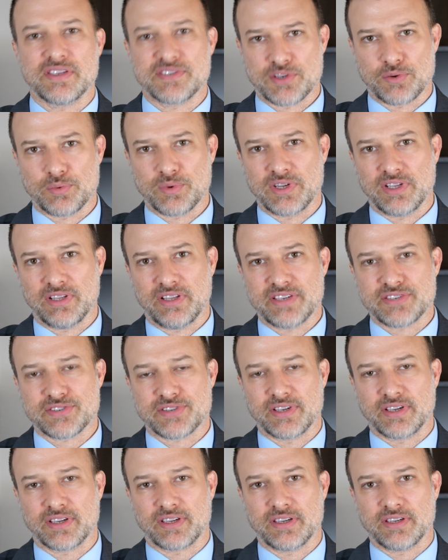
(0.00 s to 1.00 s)
Is it
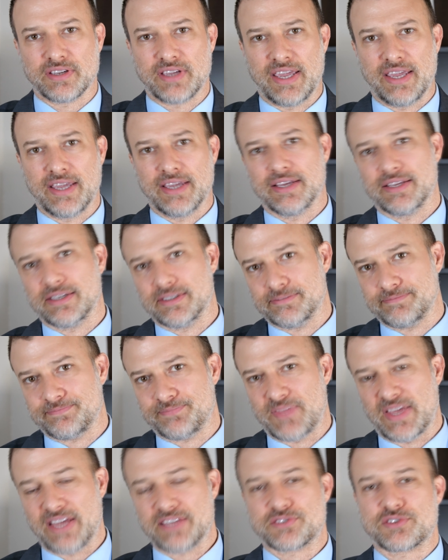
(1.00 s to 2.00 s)
realistic? And
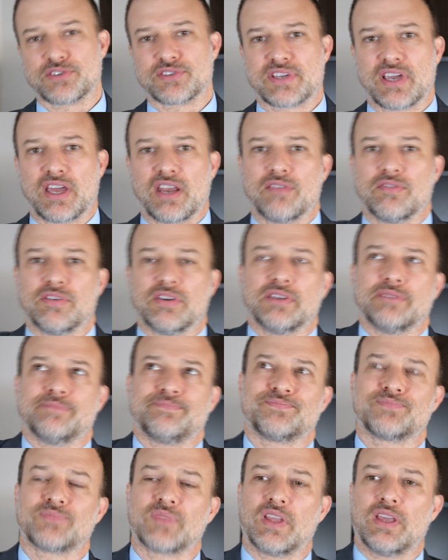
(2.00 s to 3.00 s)
that's just kind of
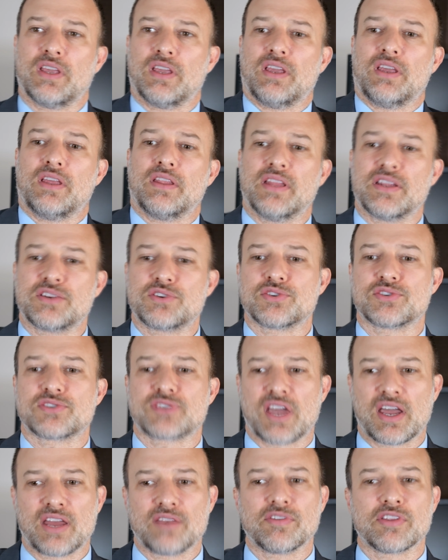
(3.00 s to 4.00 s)

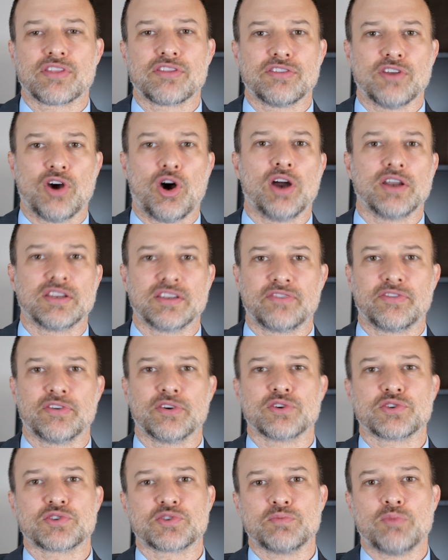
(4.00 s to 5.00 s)
a thought. If
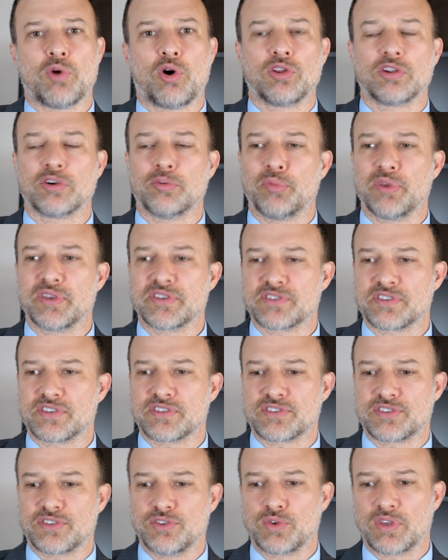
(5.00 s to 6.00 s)
you're a smaller
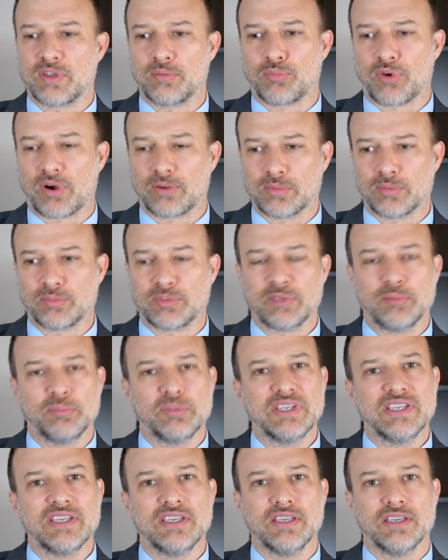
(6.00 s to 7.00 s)
business, you can probably
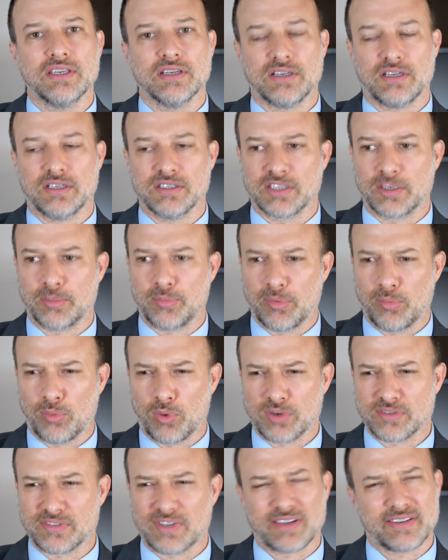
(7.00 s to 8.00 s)
be a little bit
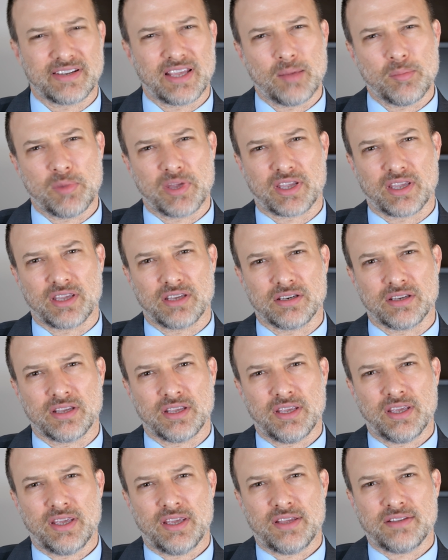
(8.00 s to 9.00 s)
more dynamic and
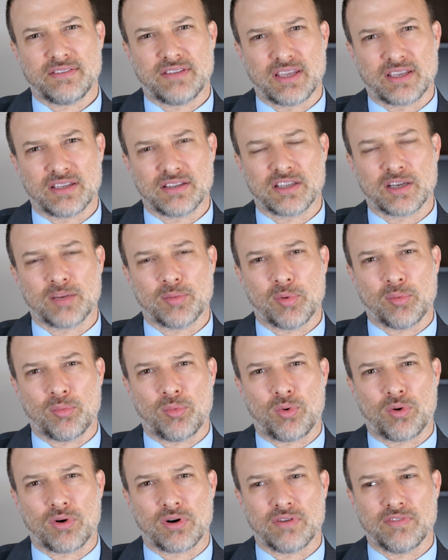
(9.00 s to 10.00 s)
take a little bit
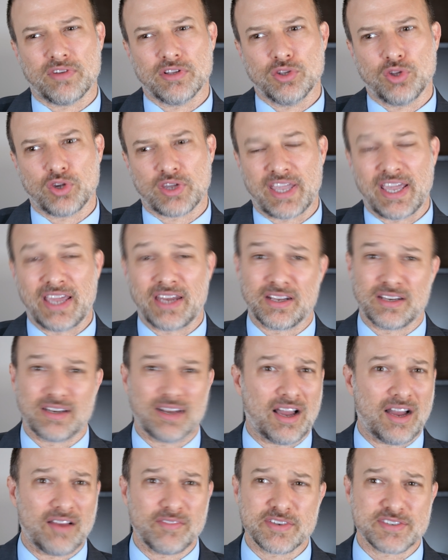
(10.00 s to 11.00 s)
more of a look at it. And
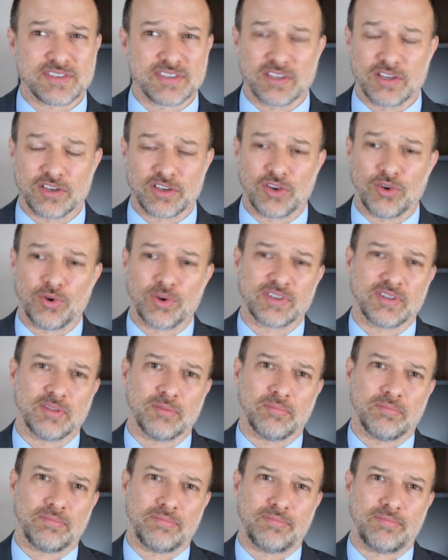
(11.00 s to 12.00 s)
obviously you're going to
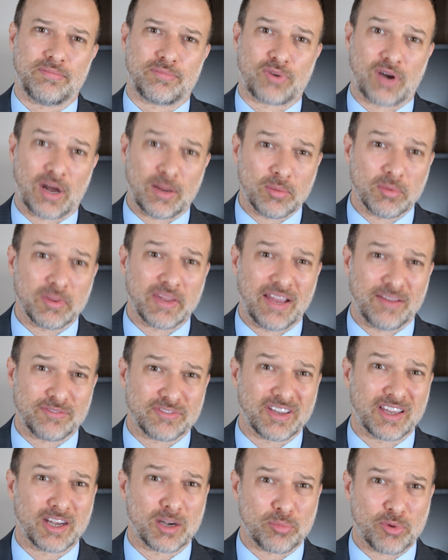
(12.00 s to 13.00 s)
probably have
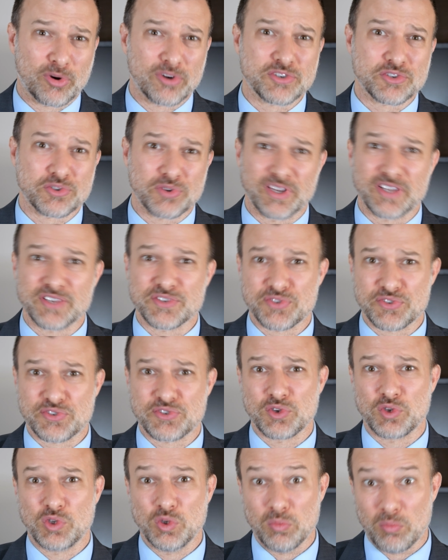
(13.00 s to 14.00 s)
tighter purse strings, and
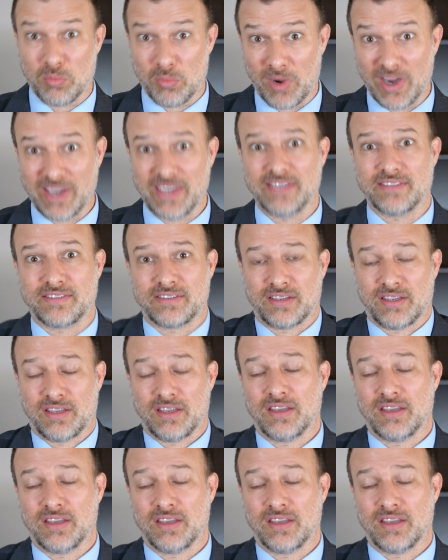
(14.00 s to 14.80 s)
so you might